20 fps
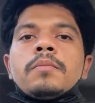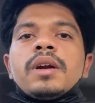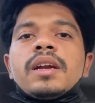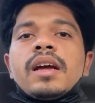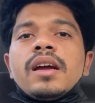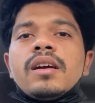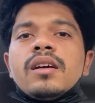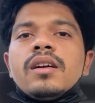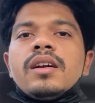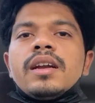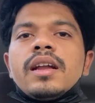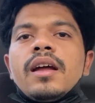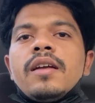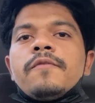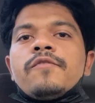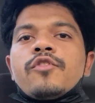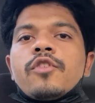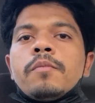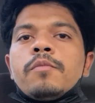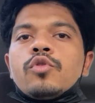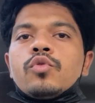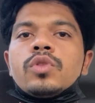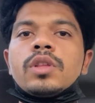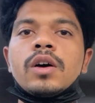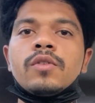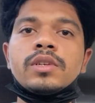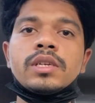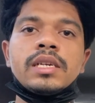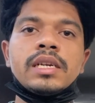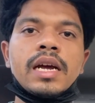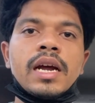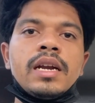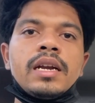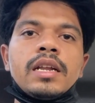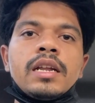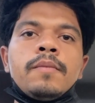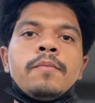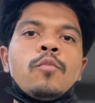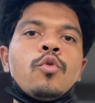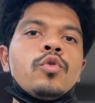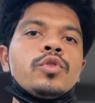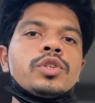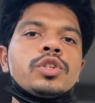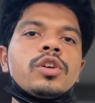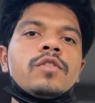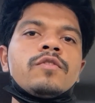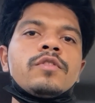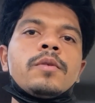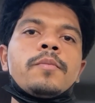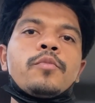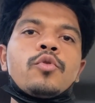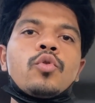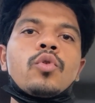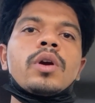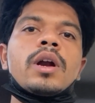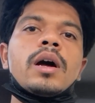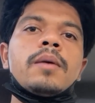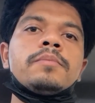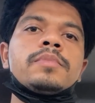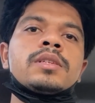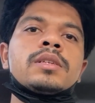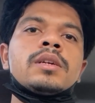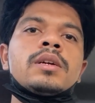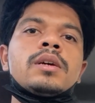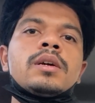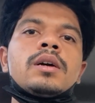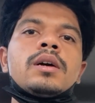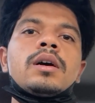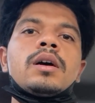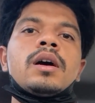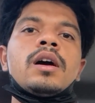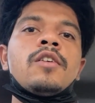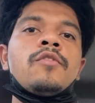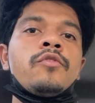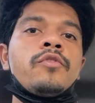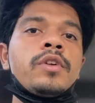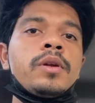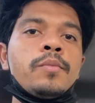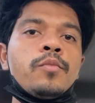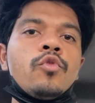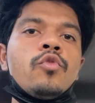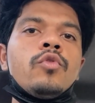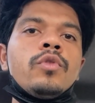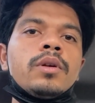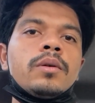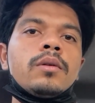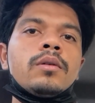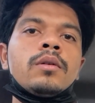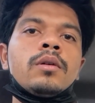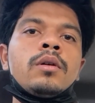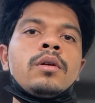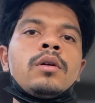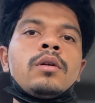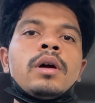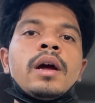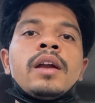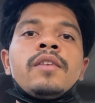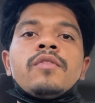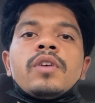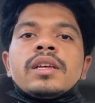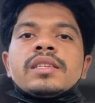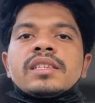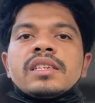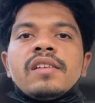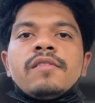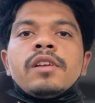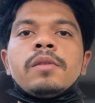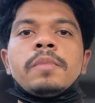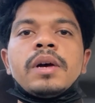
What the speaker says: but I heard that from 2019 most of the programs have removed advanced level